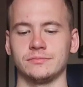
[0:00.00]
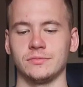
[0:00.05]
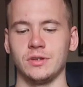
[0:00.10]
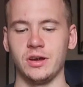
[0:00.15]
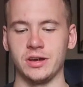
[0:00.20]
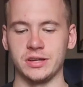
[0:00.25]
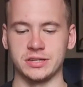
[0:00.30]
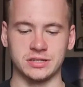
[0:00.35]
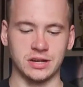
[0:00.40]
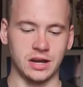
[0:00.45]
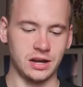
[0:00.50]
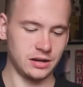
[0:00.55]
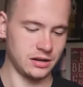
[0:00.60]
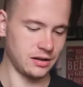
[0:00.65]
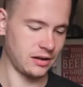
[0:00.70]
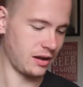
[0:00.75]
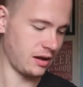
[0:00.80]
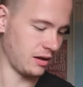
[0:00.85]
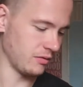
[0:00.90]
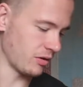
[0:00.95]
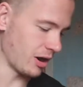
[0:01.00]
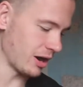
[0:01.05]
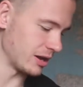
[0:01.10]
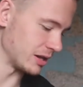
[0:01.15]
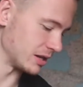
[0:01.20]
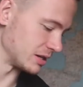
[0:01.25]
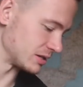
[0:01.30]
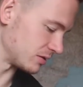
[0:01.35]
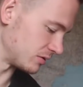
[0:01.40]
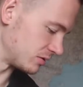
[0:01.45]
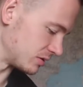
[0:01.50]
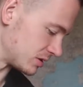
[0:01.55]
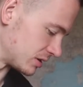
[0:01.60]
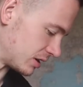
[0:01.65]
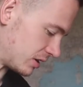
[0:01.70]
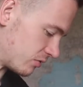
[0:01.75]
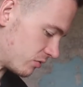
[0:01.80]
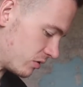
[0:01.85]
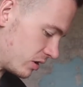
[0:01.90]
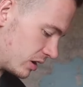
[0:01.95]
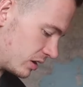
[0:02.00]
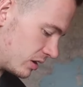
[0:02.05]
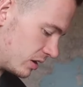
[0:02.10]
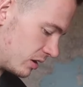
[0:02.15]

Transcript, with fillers: Nice, I, I rate this, honestly, I really